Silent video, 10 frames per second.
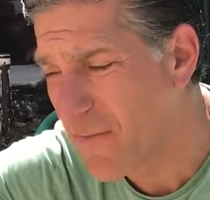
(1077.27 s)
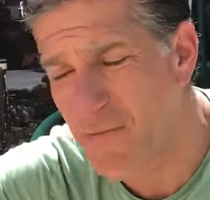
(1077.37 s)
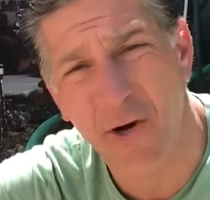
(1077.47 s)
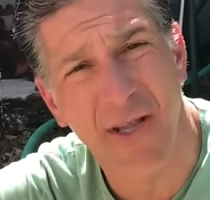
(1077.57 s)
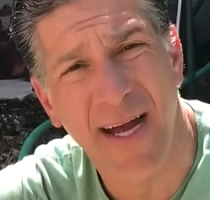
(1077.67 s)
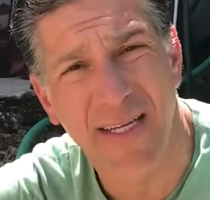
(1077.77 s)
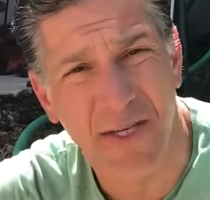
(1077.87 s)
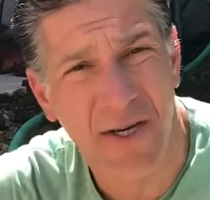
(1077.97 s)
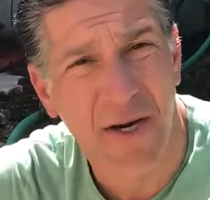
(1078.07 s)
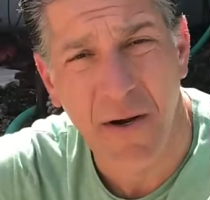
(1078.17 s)

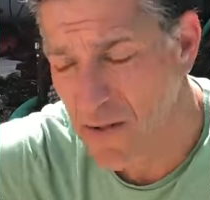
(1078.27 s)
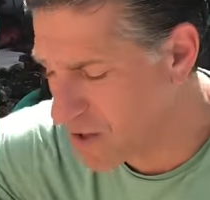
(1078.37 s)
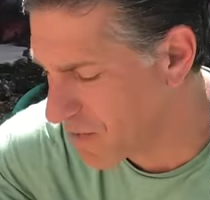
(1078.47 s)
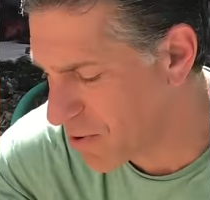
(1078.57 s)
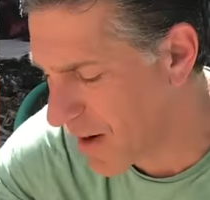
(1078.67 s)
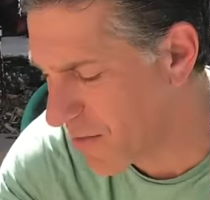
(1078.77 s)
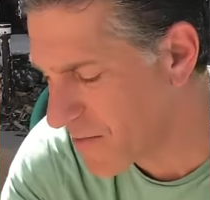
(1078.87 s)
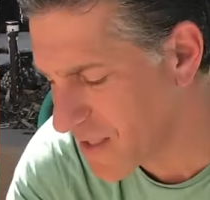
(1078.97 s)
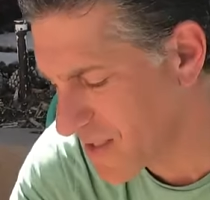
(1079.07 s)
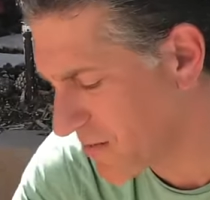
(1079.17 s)
fertilizer to
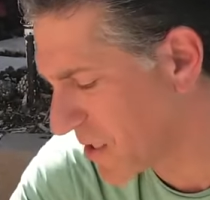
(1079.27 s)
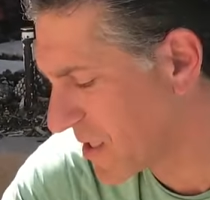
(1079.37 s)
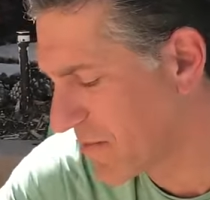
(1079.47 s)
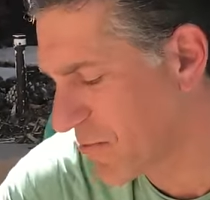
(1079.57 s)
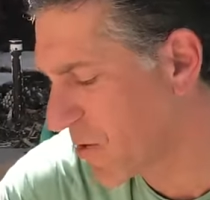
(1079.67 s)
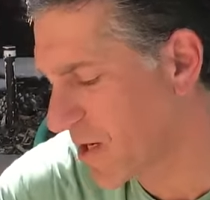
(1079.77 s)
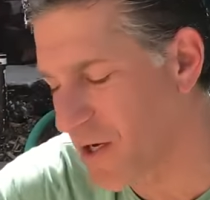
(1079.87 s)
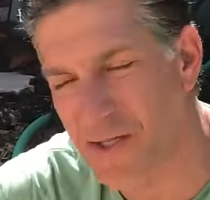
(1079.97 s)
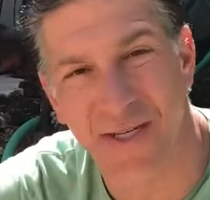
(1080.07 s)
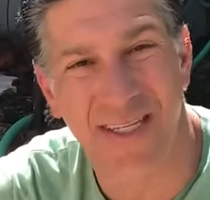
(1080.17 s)
probably somewhere
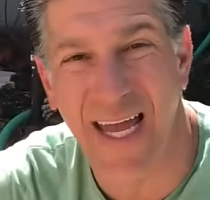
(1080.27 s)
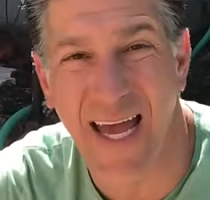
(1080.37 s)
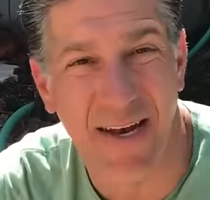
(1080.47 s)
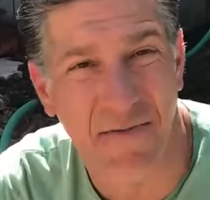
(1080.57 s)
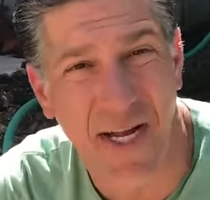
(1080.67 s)
closer to ten, if